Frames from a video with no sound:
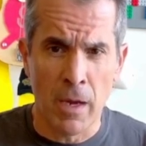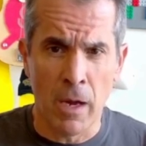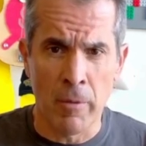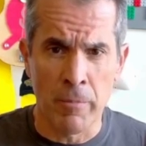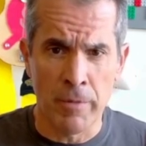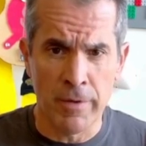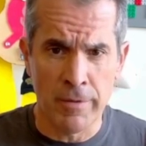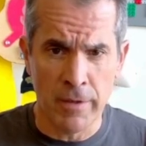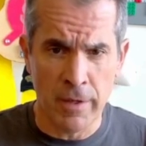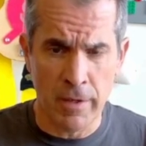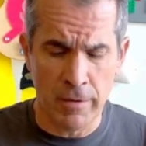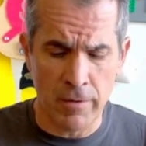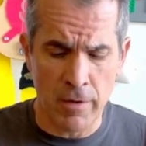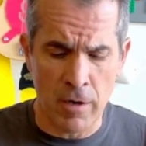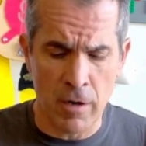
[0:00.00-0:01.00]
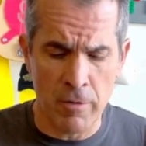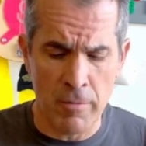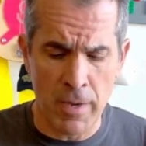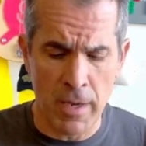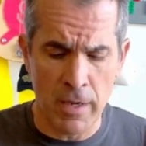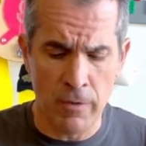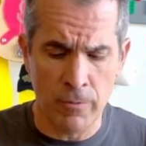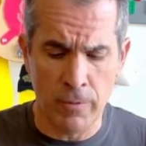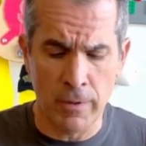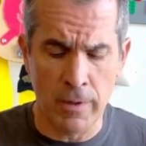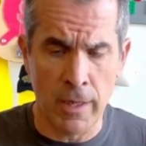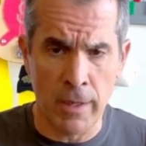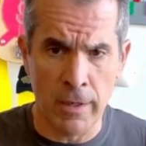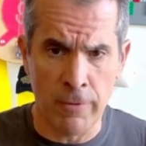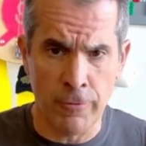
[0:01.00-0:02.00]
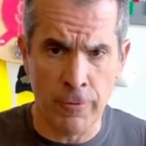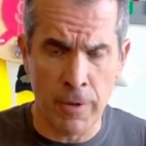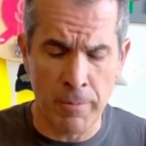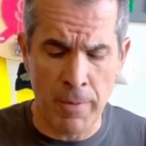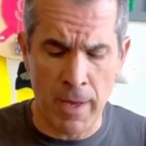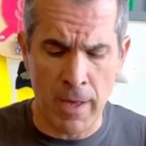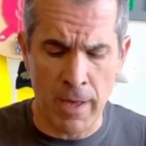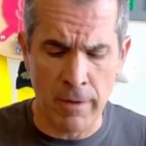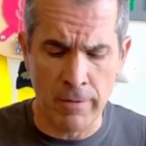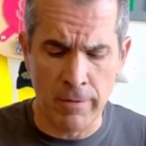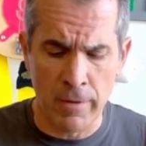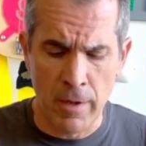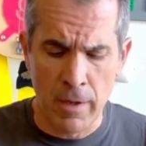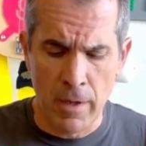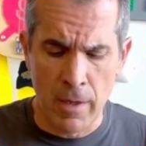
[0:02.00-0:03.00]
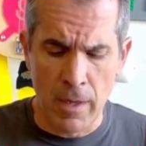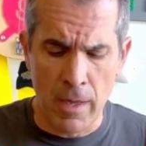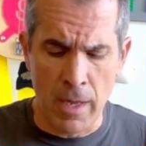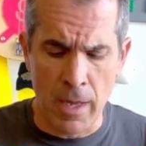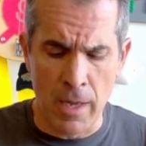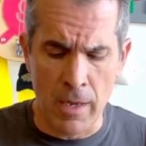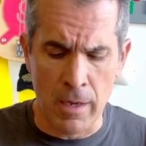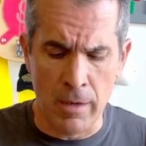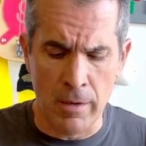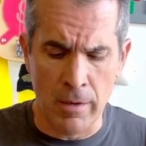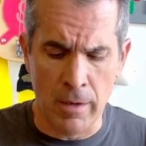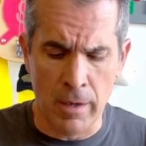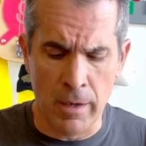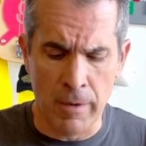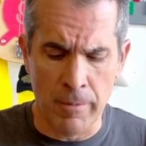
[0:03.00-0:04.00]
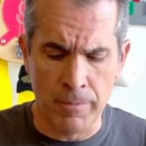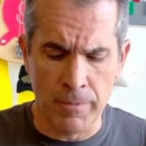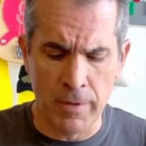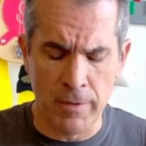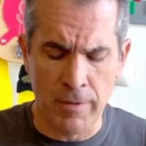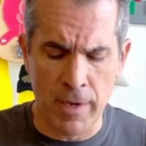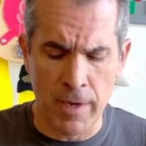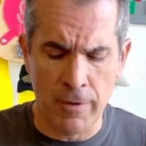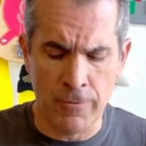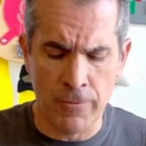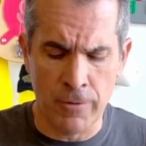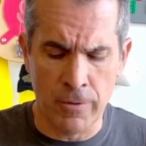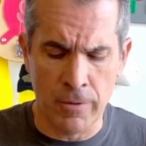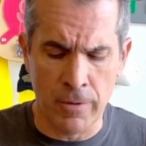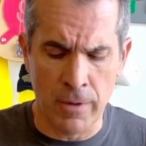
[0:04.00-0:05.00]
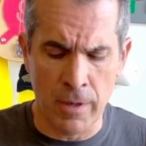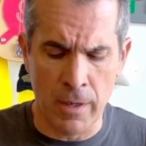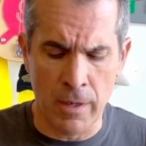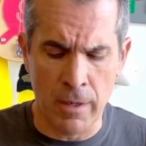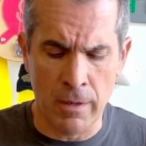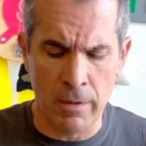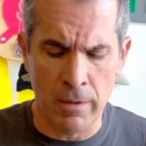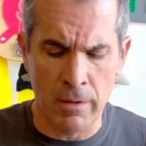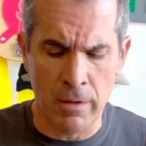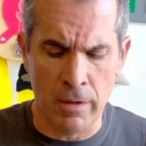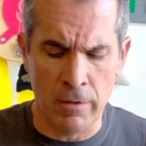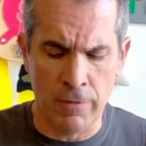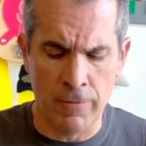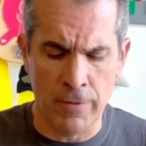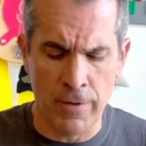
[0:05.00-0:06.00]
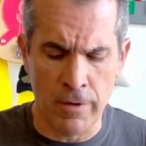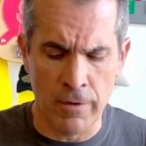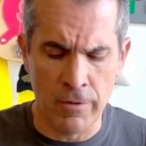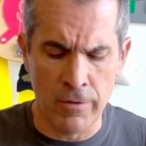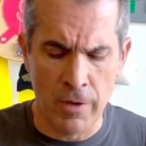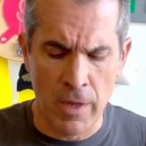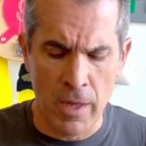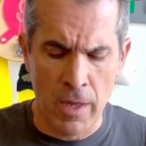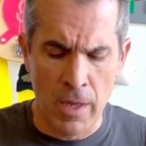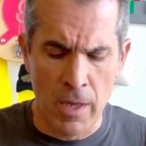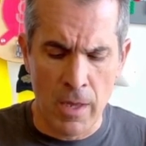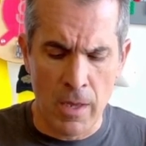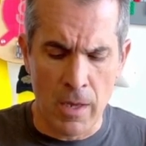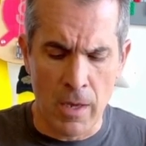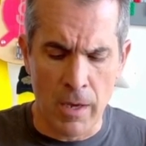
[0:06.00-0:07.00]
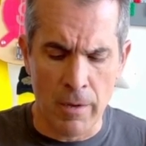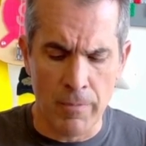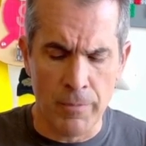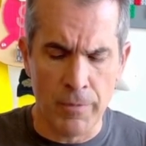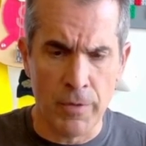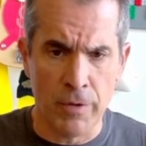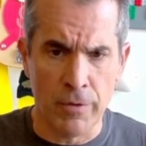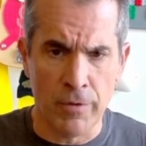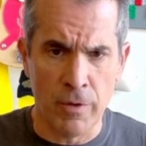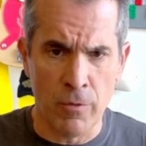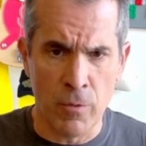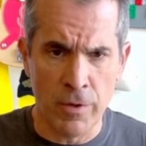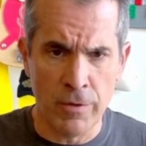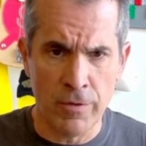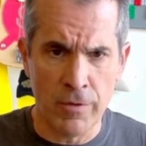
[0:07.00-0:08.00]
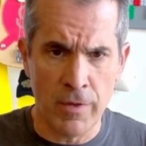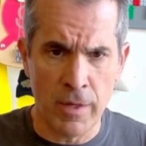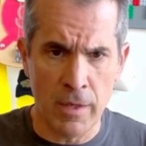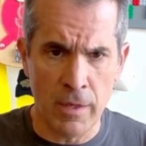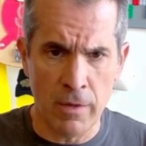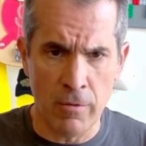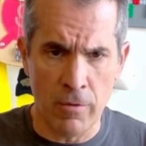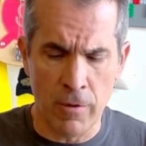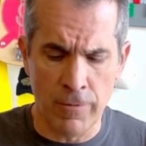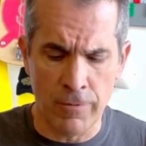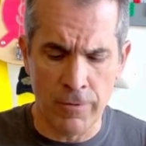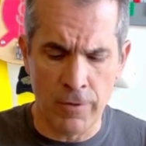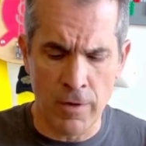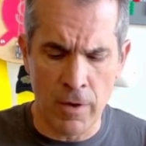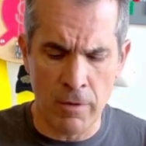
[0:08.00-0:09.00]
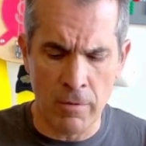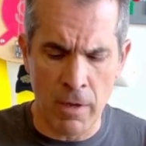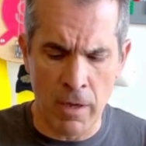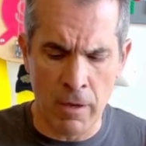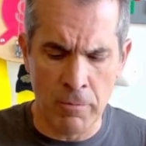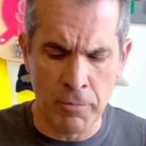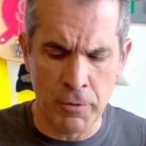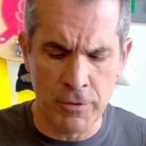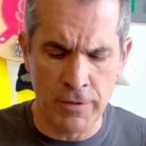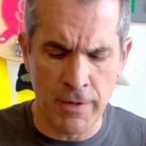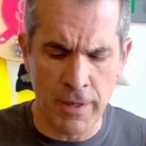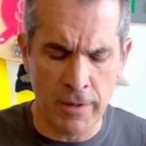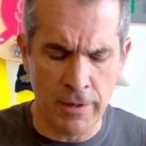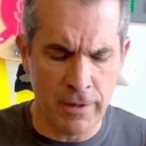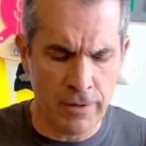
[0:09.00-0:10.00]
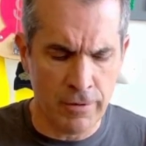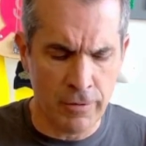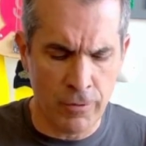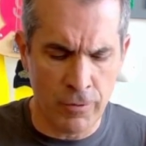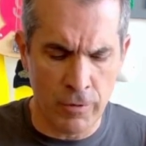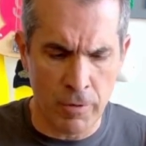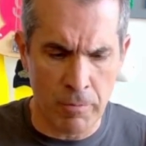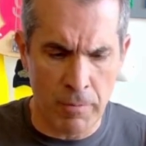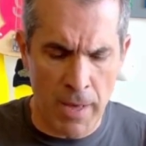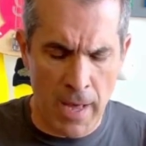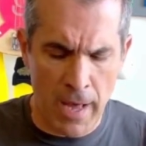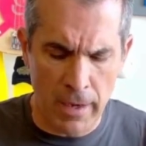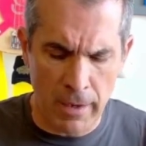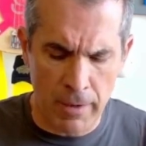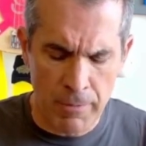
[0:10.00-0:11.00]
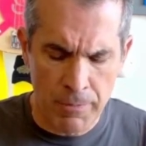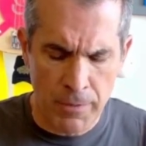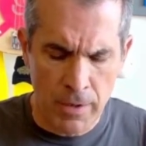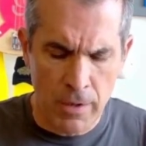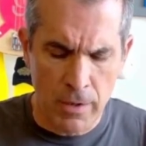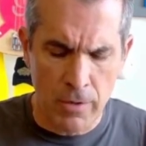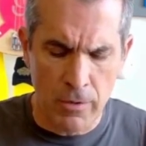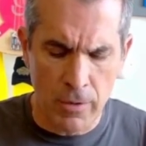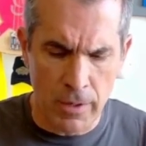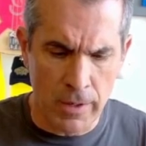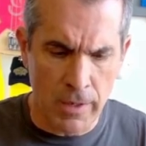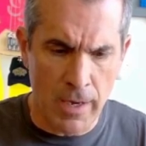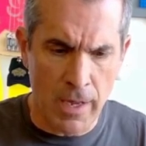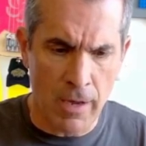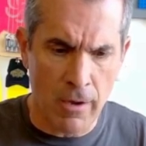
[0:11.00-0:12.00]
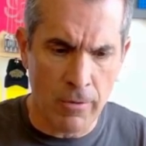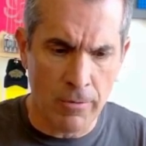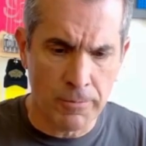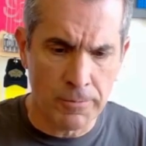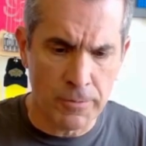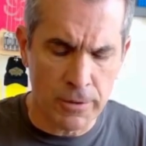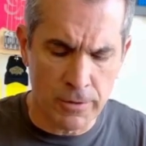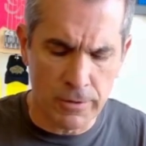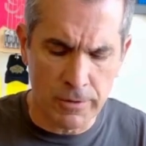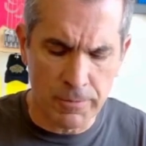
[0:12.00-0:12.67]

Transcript: These kits are made with lead-free pads and designed for younger fingers. You'll see once you have pushed the LEDs through the back, you can now just